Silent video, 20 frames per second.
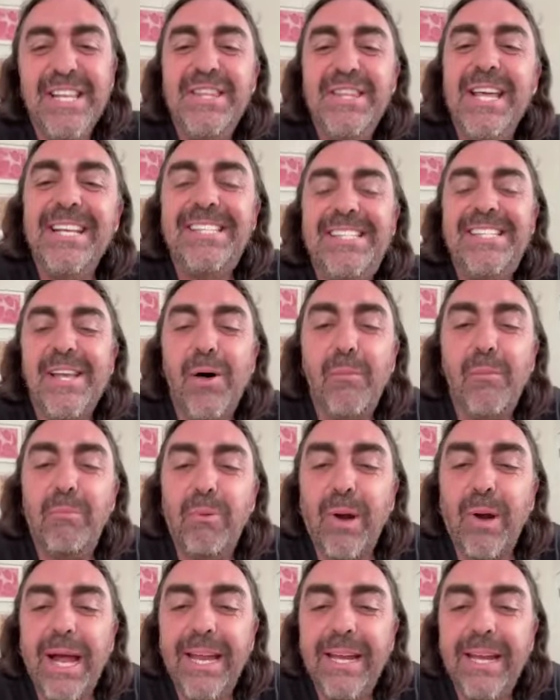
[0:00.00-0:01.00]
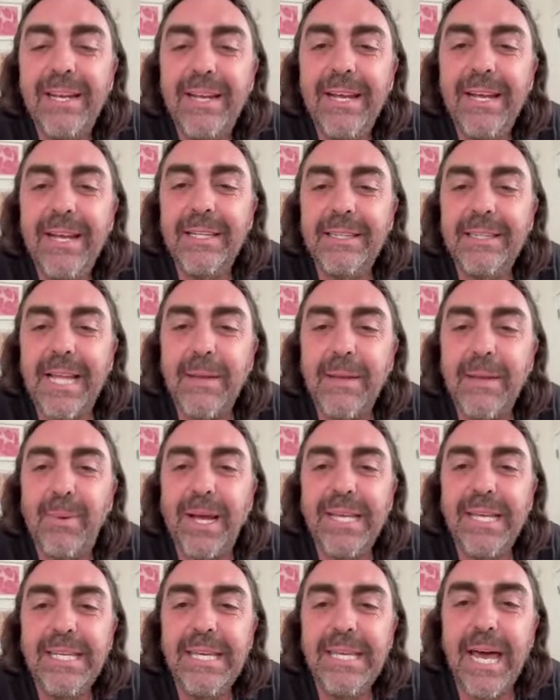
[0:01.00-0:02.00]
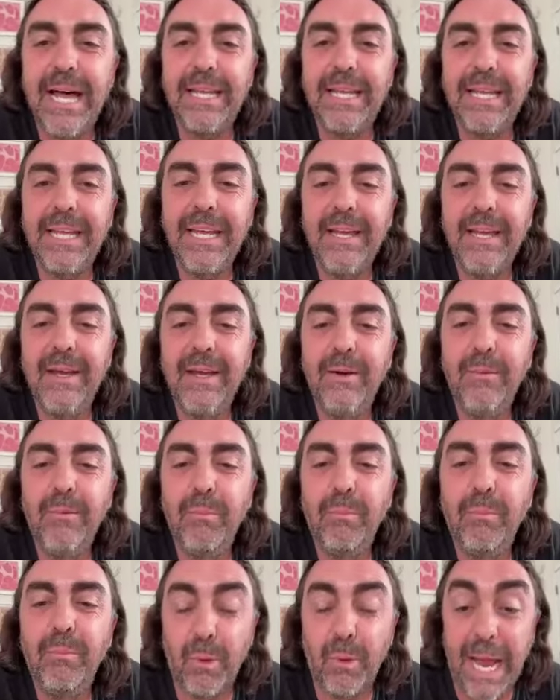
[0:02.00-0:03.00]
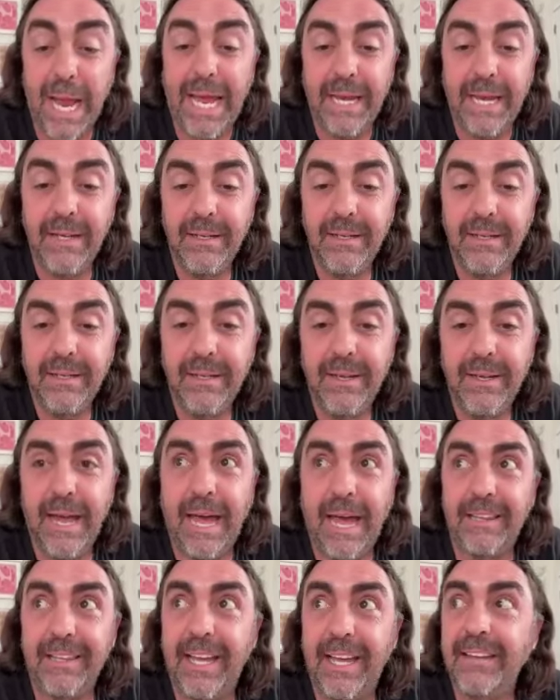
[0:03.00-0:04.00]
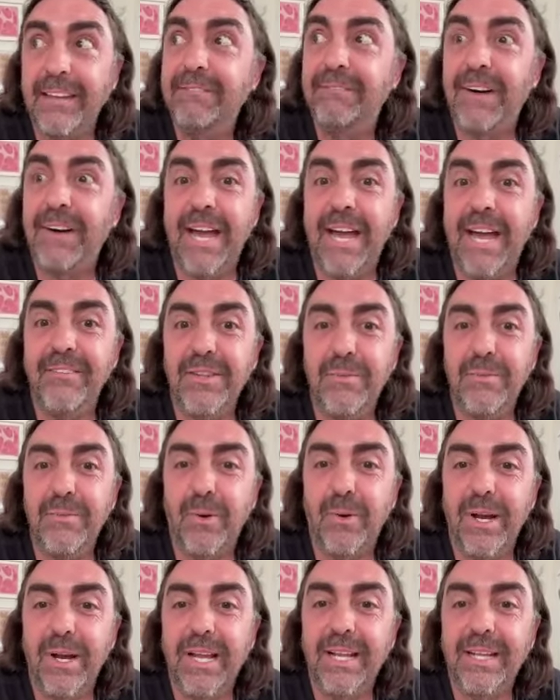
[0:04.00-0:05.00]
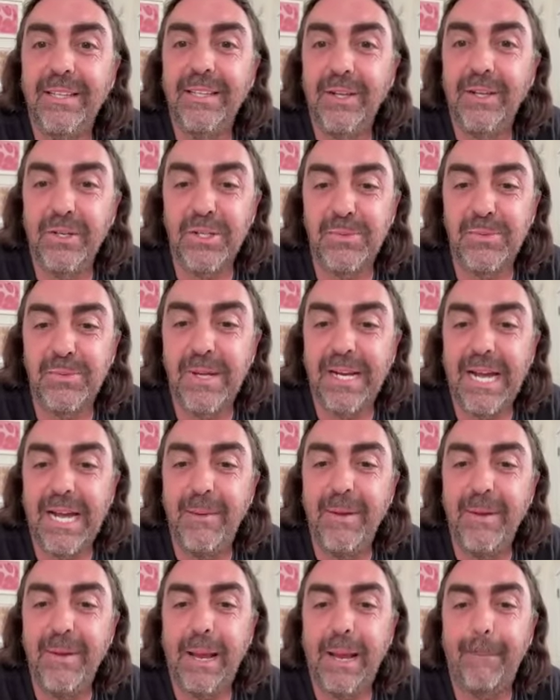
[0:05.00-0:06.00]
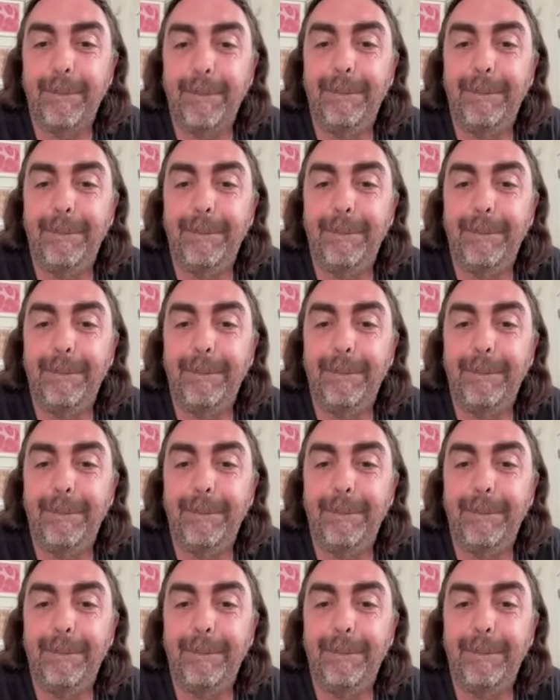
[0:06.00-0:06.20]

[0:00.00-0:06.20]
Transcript: They sell bread like by yelling bread at like 5 a.m. There'd just be a guy behind.